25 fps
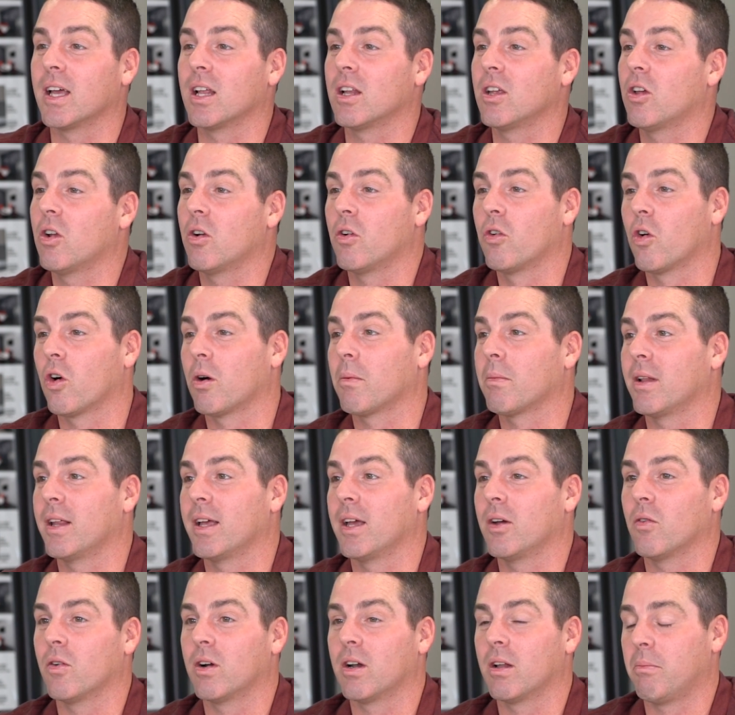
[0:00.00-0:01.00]
And, normally
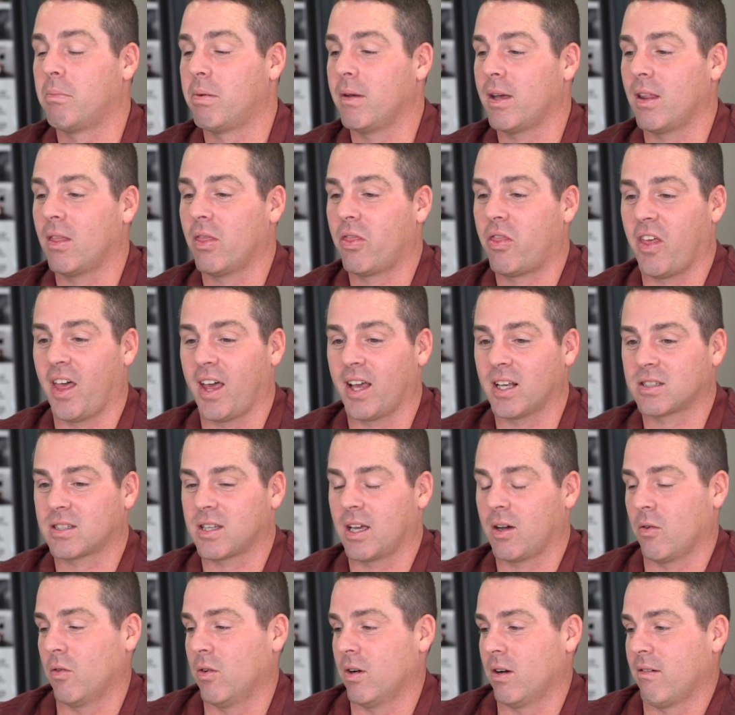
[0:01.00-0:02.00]
it would have been things
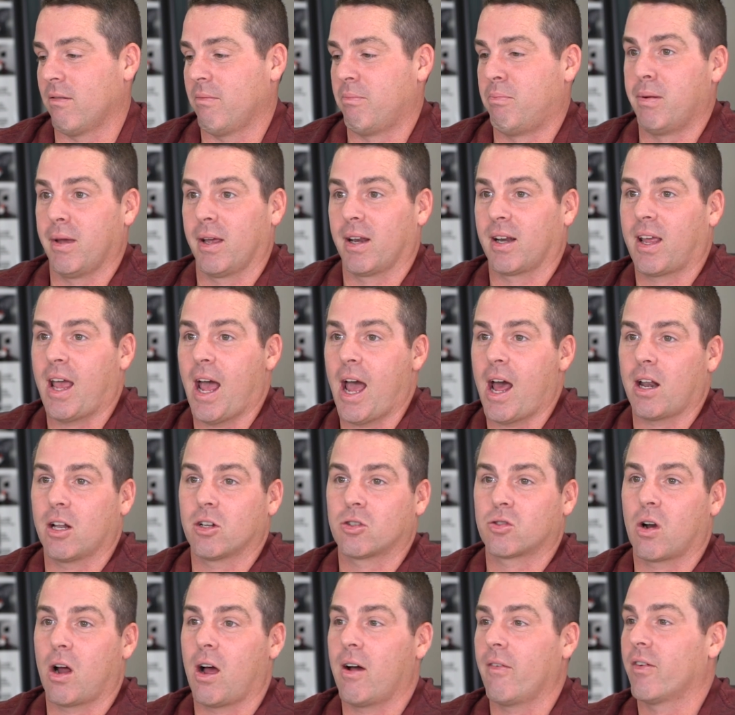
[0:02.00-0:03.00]
that would have been
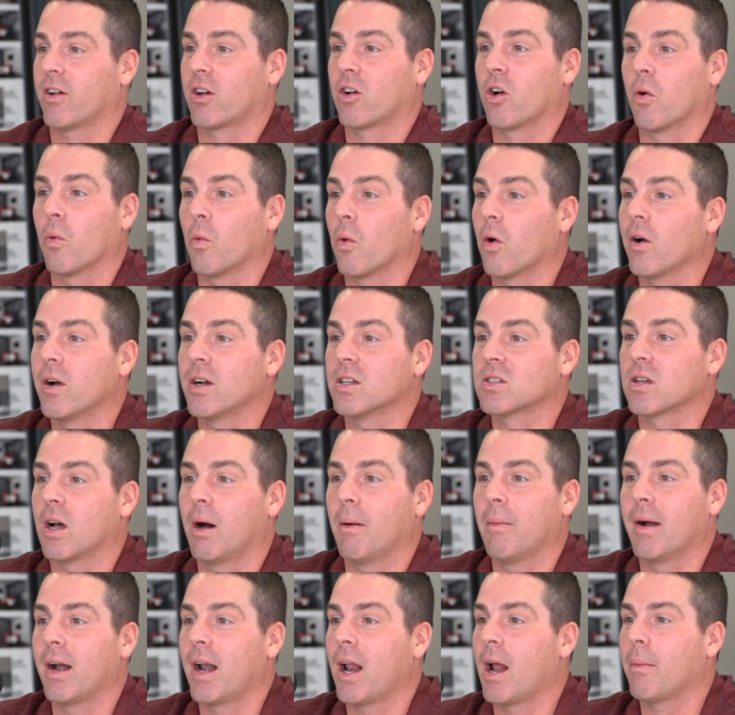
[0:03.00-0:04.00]
catastrophic or
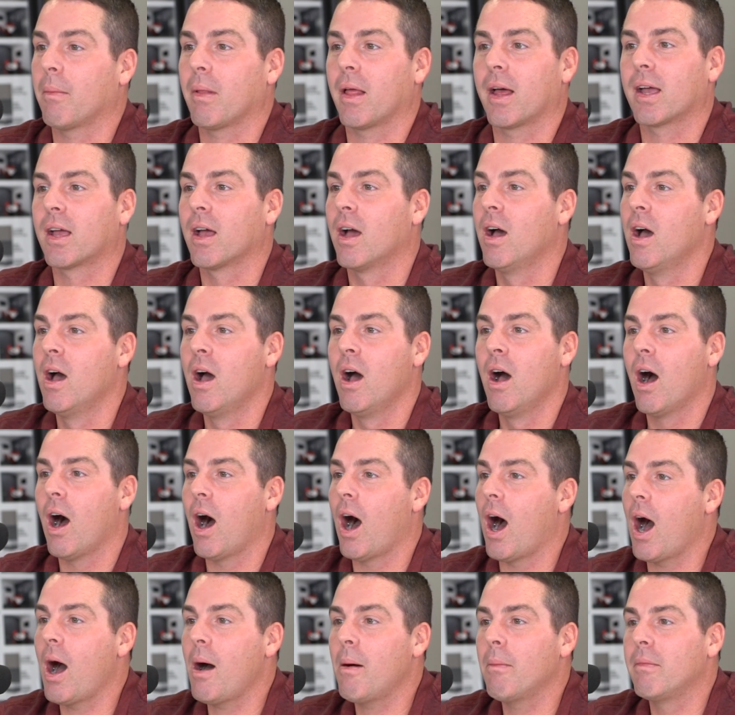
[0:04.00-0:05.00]
worrisome. And I'm like,
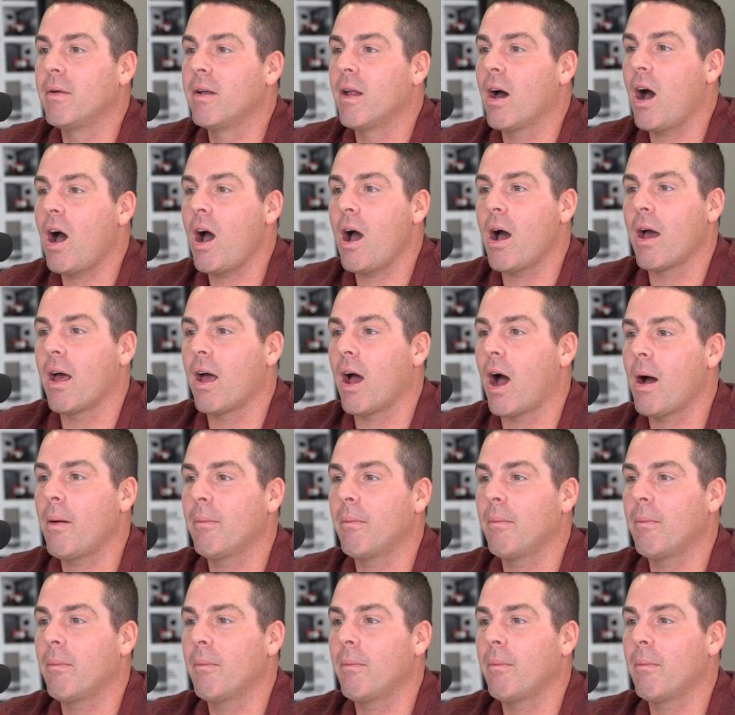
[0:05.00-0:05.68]
I'm not.